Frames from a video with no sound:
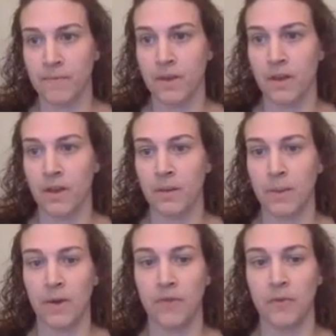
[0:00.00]

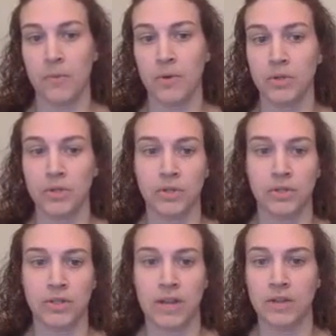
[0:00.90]
However, most
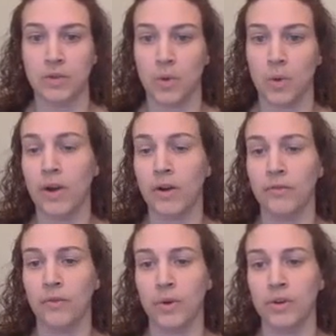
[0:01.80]
states require
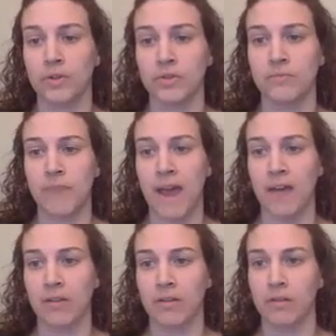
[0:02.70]
4 years of
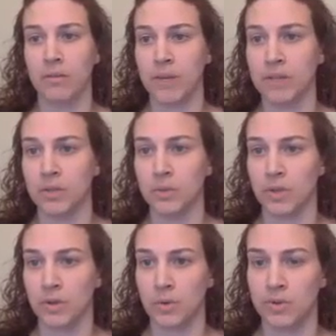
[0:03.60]
math because it's one of the
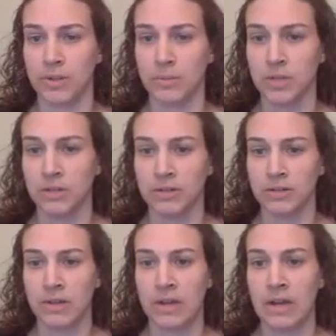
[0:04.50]
core subjects.
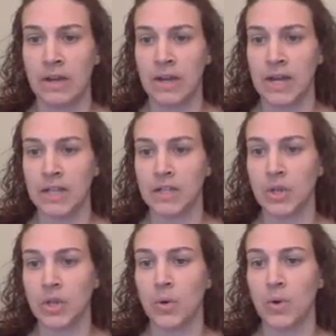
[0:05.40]
And
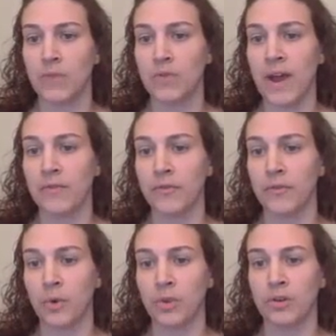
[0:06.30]
so if you have a
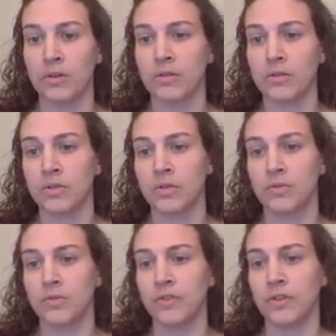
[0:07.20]
4th year to
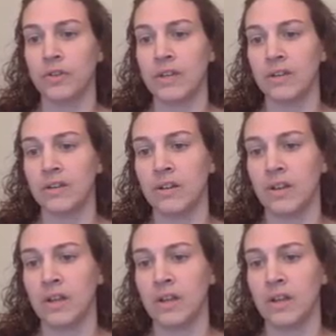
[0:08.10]
fill in,